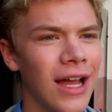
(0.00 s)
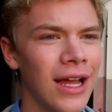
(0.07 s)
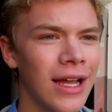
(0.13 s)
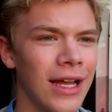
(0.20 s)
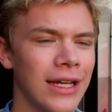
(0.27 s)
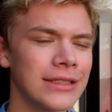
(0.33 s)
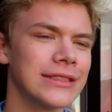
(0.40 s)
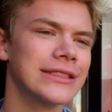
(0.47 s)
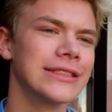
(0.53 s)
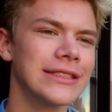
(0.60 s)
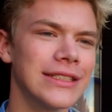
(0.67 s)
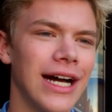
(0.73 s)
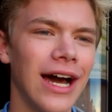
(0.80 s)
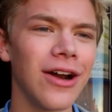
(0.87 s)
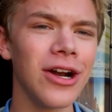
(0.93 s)

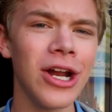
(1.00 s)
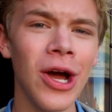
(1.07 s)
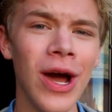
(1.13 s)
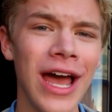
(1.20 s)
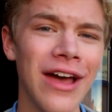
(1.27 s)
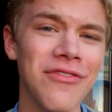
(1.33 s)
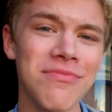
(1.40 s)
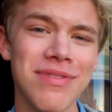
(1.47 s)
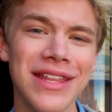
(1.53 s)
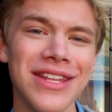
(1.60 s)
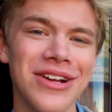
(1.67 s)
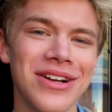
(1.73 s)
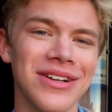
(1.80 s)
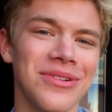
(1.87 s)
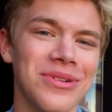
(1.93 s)
I don't know. I haven't been
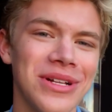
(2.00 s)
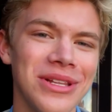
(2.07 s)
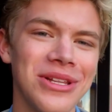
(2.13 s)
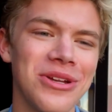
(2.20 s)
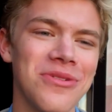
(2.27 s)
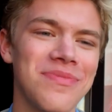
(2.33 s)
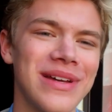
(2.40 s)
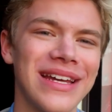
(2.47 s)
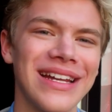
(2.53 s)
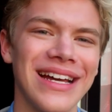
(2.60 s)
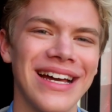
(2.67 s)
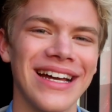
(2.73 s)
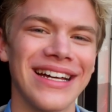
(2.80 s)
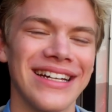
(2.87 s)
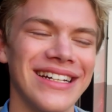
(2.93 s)
there in a little bit.
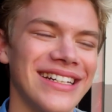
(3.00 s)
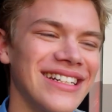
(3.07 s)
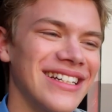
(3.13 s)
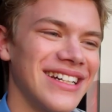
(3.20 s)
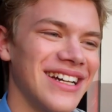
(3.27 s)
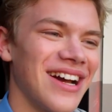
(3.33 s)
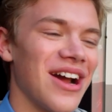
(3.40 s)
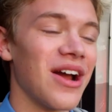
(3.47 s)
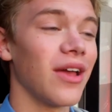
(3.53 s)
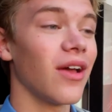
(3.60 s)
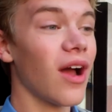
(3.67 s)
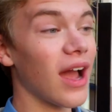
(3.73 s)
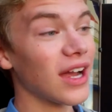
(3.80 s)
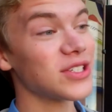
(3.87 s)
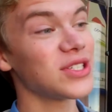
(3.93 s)
Uh, all right,
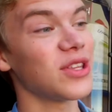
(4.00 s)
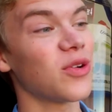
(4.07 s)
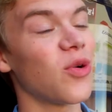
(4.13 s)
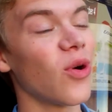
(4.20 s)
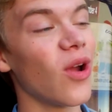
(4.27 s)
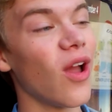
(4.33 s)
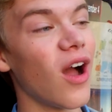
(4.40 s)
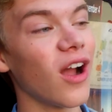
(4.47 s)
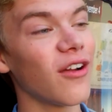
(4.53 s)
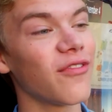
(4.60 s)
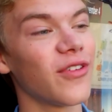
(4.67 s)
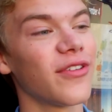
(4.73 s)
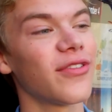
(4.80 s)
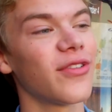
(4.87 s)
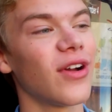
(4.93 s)
actually, the
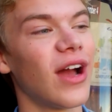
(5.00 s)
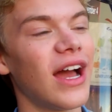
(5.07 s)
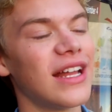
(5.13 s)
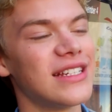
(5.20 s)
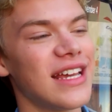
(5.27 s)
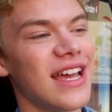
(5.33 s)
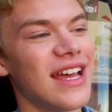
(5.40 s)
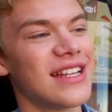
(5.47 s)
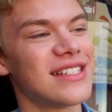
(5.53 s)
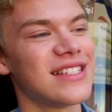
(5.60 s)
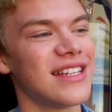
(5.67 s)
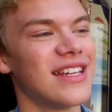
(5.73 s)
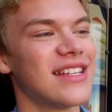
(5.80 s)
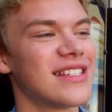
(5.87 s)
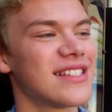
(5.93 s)
choreographer for I
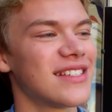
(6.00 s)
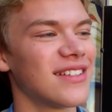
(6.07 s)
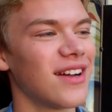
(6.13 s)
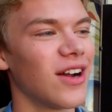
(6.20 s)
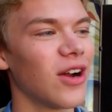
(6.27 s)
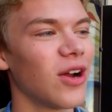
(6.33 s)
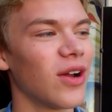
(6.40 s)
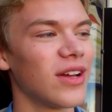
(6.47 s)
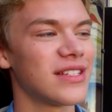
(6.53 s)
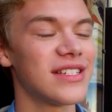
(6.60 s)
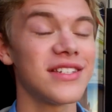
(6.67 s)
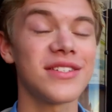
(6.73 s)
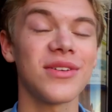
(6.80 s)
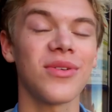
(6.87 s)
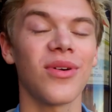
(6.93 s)
Dance is our
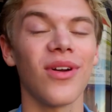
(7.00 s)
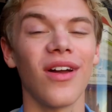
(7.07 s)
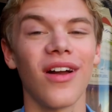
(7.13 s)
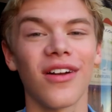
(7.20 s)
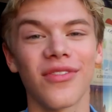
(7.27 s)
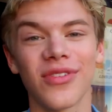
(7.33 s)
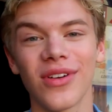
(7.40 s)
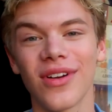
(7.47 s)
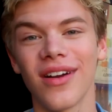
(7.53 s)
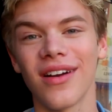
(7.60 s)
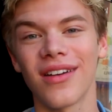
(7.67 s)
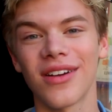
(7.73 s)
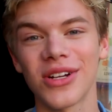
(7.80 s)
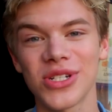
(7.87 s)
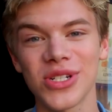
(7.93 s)
assistant choreographer
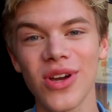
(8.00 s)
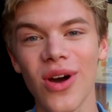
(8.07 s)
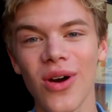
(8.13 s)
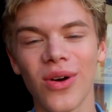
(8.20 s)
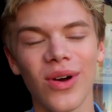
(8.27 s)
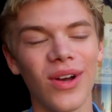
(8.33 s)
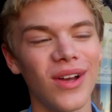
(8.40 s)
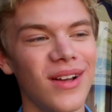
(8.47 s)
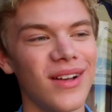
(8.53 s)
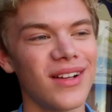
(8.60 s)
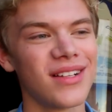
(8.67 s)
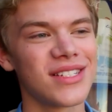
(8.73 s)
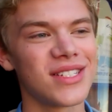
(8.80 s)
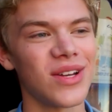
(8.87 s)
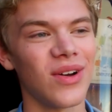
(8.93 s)
on our show.
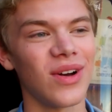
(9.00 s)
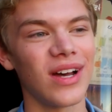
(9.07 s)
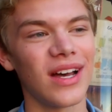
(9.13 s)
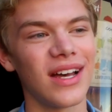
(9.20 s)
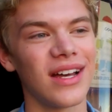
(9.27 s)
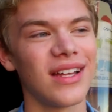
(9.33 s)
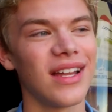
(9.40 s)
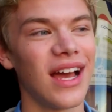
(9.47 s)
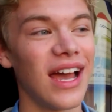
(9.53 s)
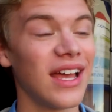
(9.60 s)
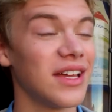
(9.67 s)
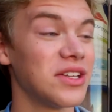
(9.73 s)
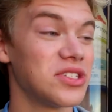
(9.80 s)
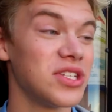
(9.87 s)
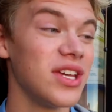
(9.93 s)
Okay. So uh,
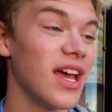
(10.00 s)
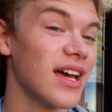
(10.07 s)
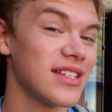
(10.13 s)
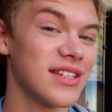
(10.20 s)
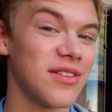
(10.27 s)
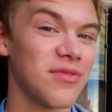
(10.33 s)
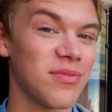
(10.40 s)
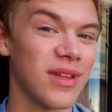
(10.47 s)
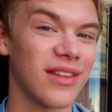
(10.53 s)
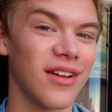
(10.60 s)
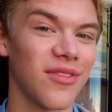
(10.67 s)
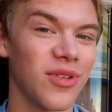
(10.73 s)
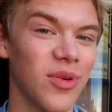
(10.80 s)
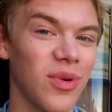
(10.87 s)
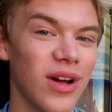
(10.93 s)
I, she hasn't even been
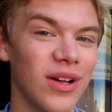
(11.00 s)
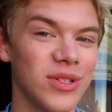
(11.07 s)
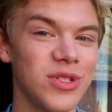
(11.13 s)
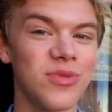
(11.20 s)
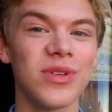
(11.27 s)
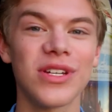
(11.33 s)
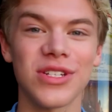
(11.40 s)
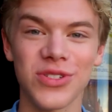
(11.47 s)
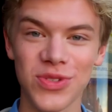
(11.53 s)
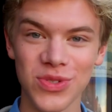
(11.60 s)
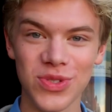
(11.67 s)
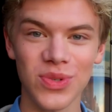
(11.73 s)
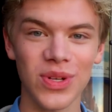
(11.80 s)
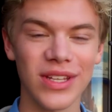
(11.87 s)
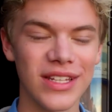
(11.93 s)
there for a while too because she
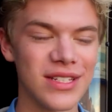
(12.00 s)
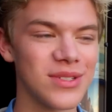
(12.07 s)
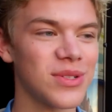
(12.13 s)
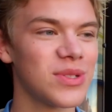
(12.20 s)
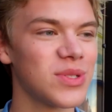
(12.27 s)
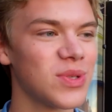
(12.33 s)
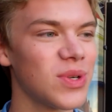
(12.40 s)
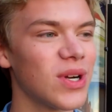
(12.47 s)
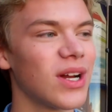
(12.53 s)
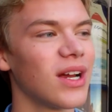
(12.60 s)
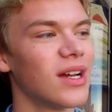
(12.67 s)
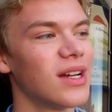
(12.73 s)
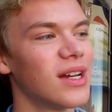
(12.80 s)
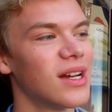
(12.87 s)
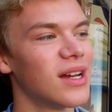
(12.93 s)
was doing this little tour.
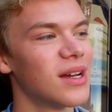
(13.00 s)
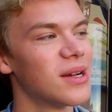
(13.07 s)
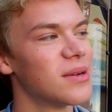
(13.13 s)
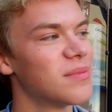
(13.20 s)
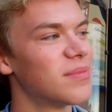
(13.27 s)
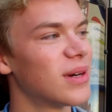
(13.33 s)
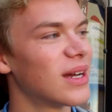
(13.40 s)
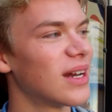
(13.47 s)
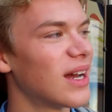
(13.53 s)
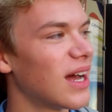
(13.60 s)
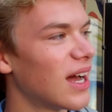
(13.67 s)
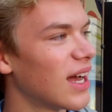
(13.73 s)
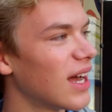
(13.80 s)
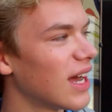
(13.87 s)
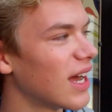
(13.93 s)
But
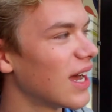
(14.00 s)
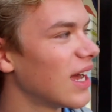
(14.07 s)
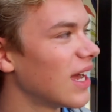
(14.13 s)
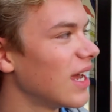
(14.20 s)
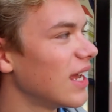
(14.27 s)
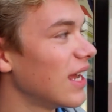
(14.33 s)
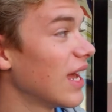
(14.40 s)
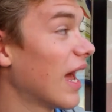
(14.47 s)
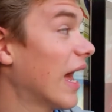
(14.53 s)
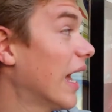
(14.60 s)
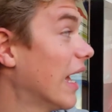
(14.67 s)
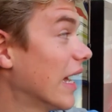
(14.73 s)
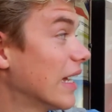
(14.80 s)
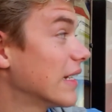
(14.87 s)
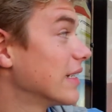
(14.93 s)
uh,
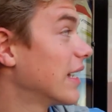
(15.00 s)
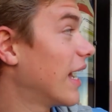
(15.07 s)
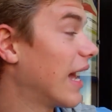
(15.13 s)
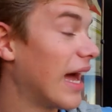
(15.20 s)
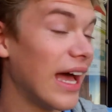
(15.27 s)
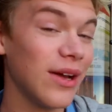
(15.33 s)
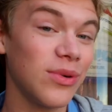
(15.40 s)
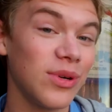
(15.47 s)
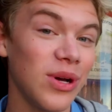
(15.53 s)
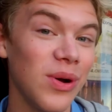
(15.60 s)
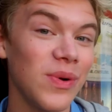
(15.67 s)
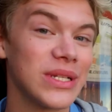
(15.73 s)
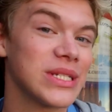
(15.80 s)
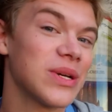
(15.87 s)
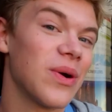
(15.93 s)
yeah, don't
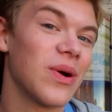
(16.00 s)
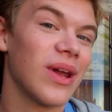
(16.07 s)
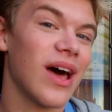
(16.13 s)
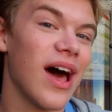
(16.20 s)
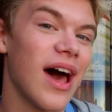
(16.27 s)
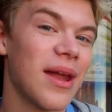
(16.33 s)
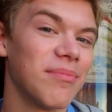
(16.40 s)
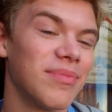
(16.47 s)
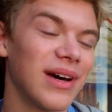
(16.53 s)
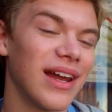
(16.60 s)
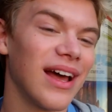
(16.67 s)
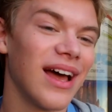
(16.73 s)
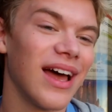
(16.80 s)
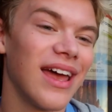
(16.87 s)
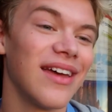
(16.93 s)
know what's going on, but
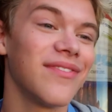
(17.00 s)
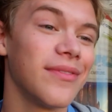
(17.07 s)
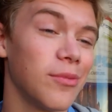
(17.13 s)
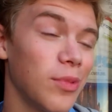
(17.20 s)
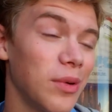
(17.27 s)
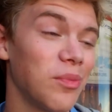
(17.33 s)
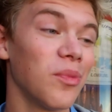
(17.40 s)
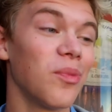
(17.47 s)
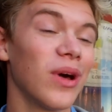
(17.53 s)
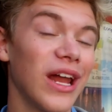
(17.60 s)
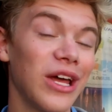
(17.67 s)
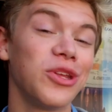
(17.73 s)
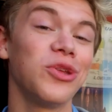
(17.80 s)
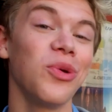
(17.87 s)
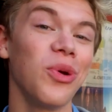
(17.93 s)
uh, if when, when
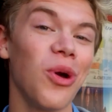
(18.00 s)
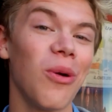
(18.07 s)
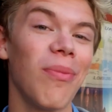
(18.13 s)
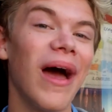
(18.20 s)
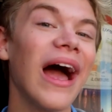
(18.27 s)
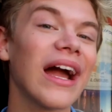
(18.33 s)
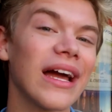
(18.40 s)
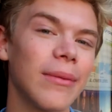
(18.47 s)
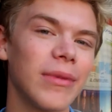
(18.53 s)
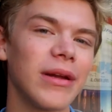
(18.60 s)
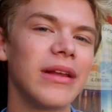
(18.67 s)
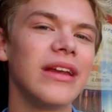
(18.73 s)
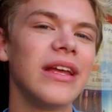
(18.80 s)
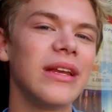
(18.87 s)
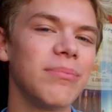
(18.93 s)
I do go back, I'm going
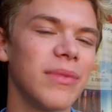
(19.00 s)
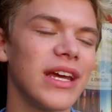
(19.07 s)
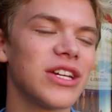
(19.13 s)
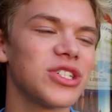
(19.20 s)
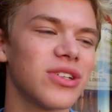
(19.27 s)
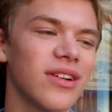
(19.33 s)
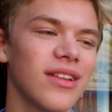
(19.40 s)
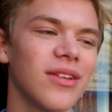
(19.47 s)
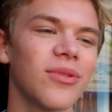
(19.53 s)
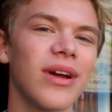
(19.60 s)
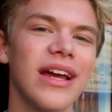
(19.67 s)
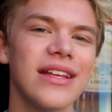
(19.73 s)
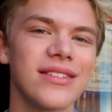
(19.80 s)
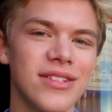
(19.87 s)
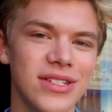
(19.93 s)
to need to make sure the
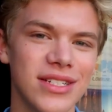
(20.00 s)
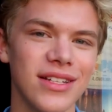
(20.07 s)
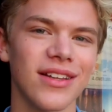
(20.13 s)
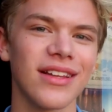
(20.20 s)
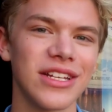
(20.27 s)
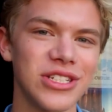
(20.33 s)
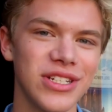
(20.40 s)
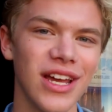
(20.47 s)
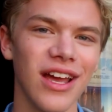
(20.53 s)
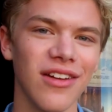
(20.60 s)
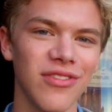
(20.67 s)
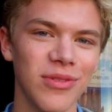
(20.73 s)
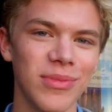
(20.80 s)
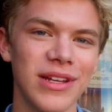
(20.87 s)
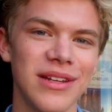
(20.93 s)
reins are still in check
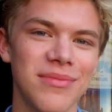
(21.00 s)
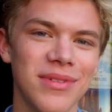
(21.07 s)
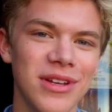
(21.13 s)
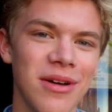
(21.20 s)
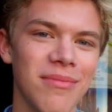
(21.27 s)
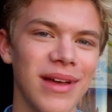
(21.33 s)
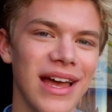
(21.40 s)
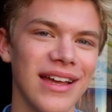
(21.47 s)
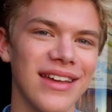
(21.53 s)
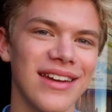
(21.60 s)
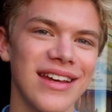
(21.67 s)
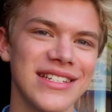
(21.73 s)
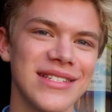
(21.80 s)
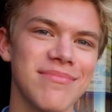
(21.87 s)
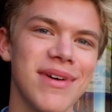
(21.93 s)
for me to come back in
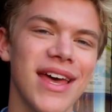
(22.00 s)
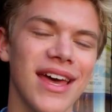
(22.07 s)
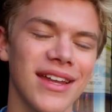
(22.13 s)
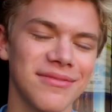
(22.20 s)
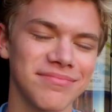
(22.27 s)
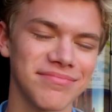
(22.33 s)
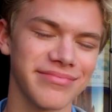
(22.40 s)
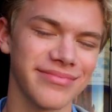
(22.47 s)
as a man.